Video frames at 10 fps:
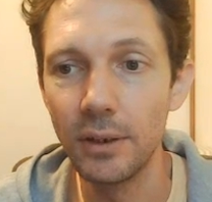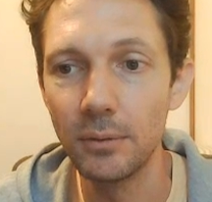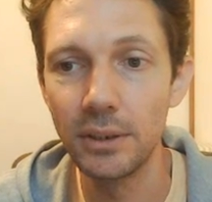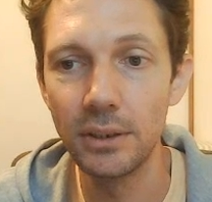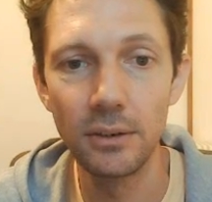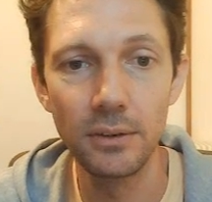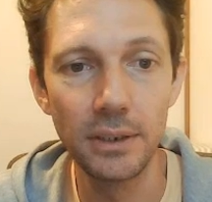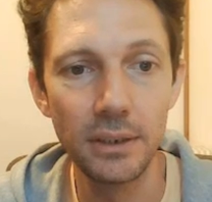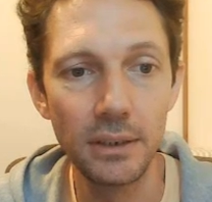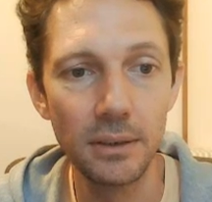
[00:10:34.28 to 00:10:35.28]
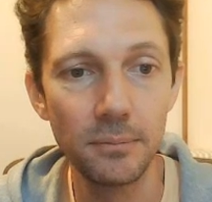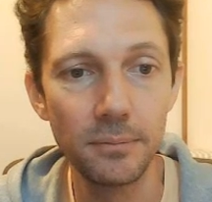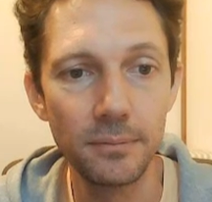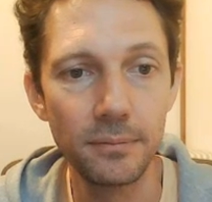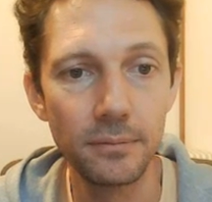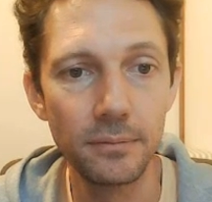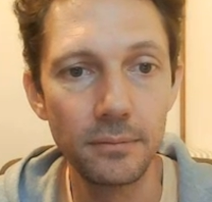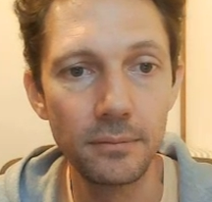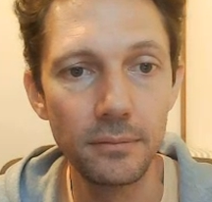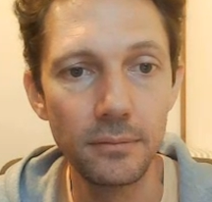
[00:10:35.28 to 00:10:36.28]
go and
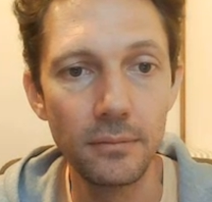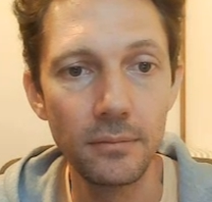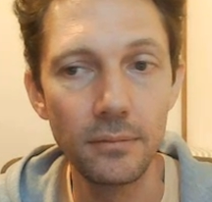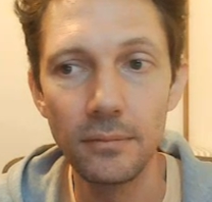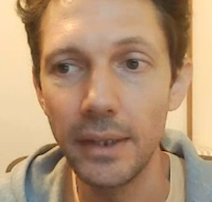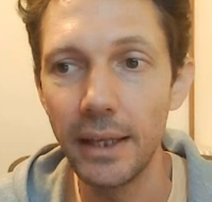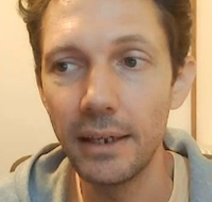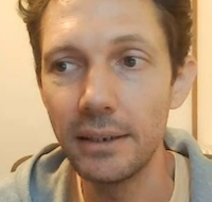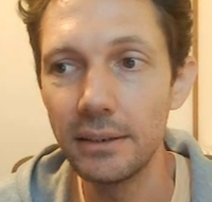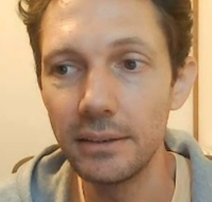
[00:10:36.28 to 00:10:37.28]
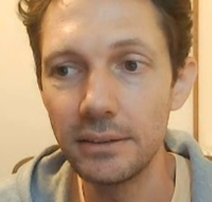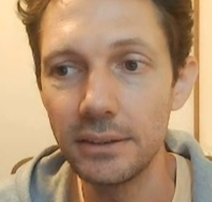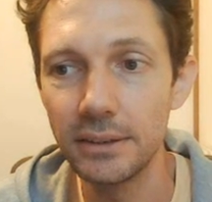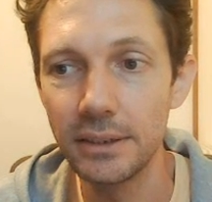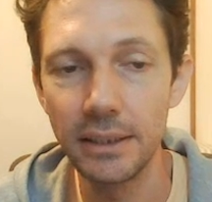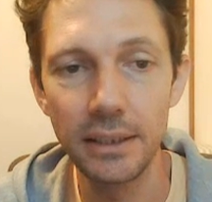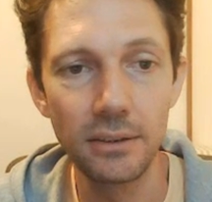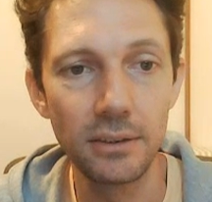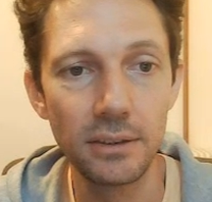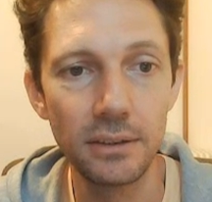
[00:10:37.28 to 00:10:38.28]
edit it, just click
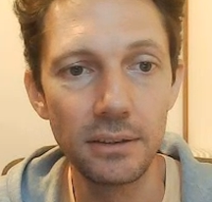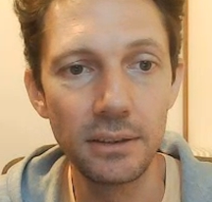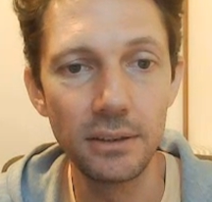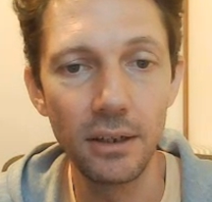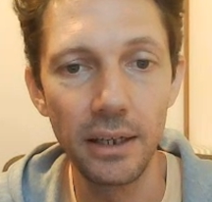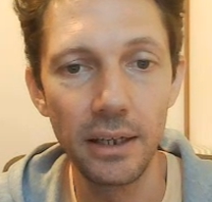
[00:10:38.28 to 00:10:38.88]
on the title of